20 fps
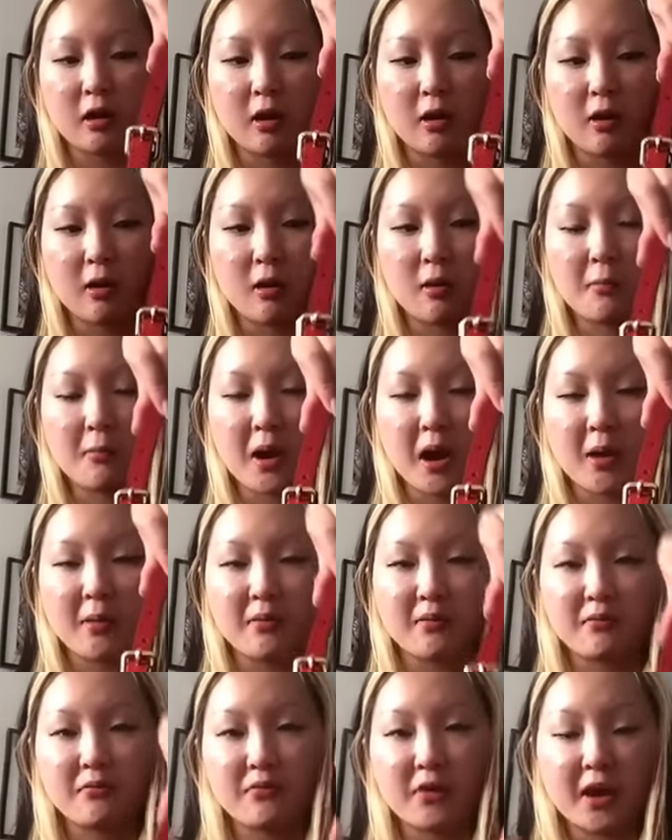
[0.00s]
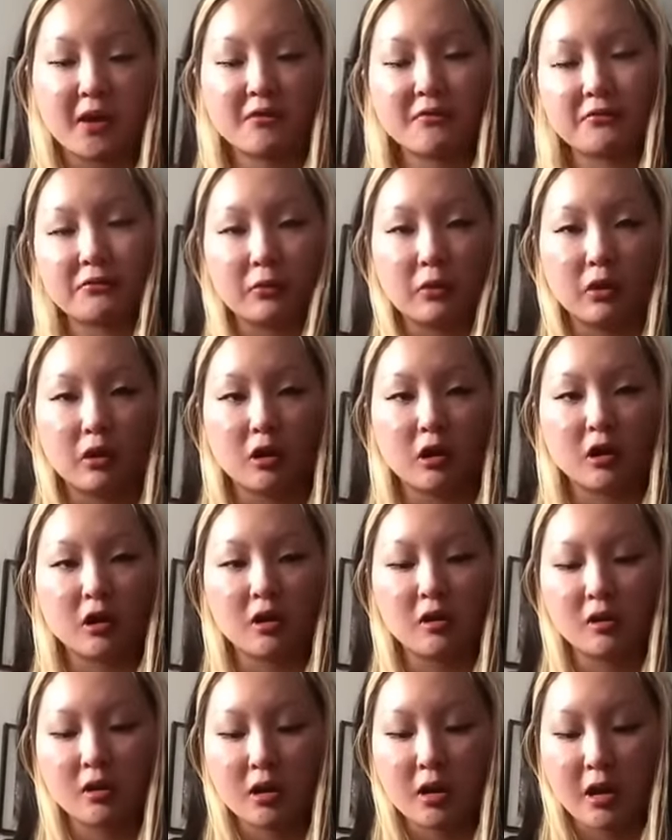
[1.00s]
I'm
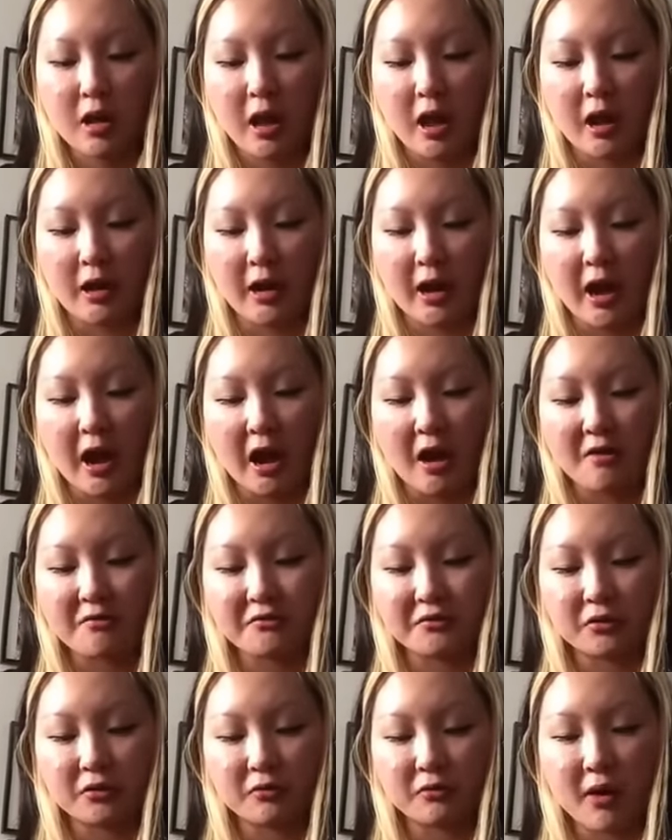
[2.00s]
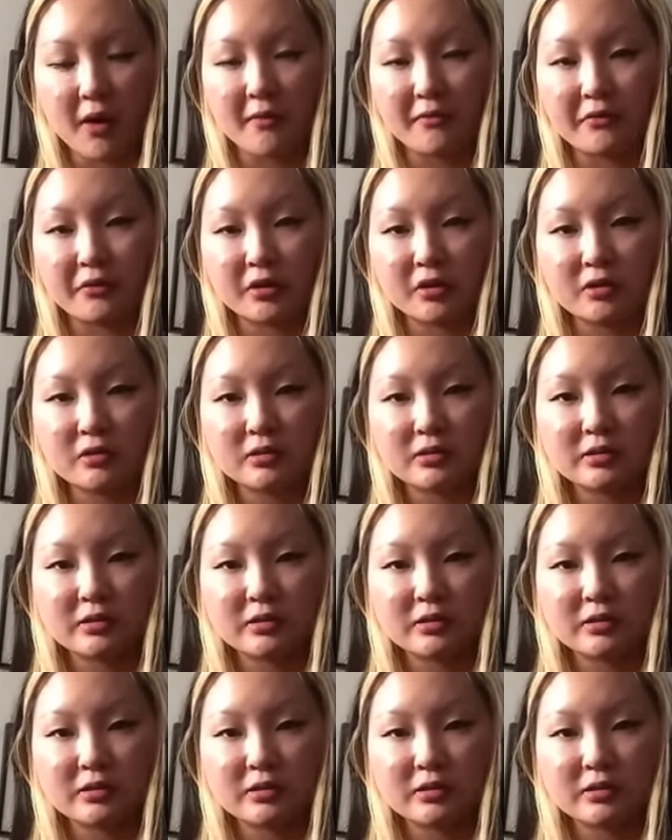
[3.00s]
5'4" and a half for reference.